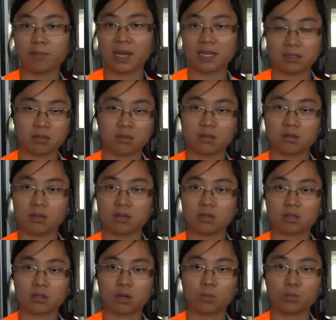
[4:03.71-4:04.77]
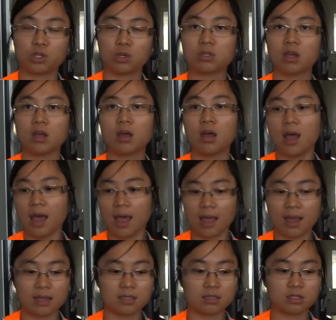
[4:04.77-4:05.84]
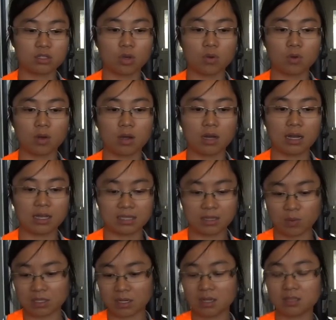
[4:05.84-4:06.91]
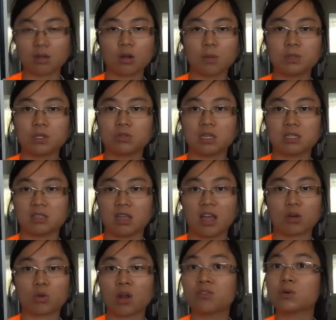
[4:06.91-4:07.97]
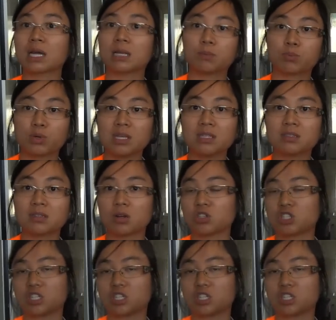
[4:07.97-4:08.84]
by the computer, and so there is a little computer in the aircraft who can print the load